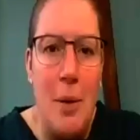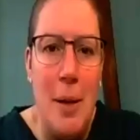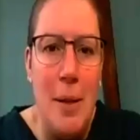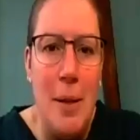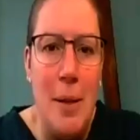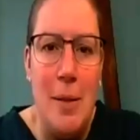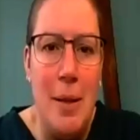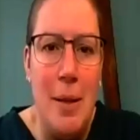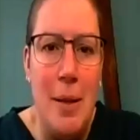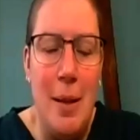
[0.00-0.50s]
go
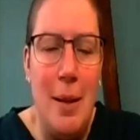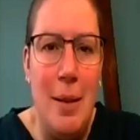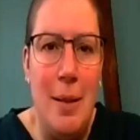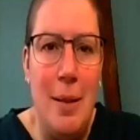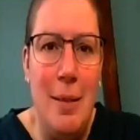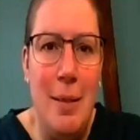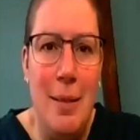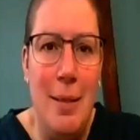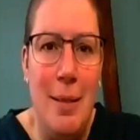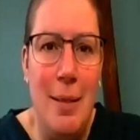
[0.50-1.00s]
into
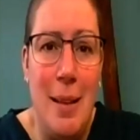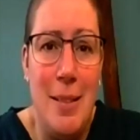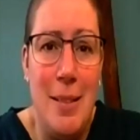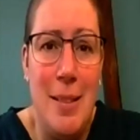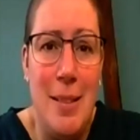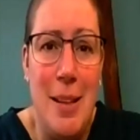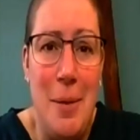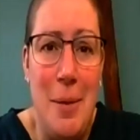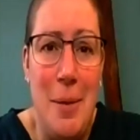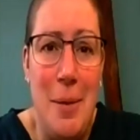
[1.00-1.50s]
the
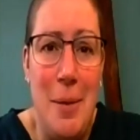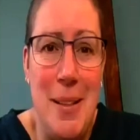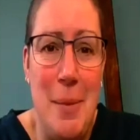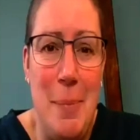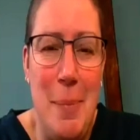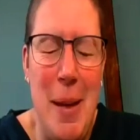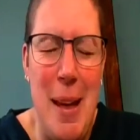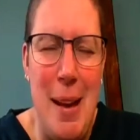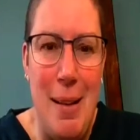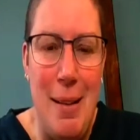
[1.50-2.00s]

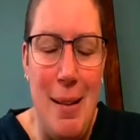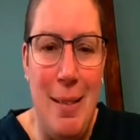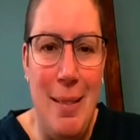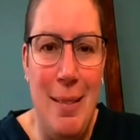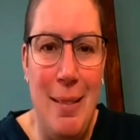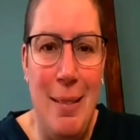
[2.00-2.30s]
bin.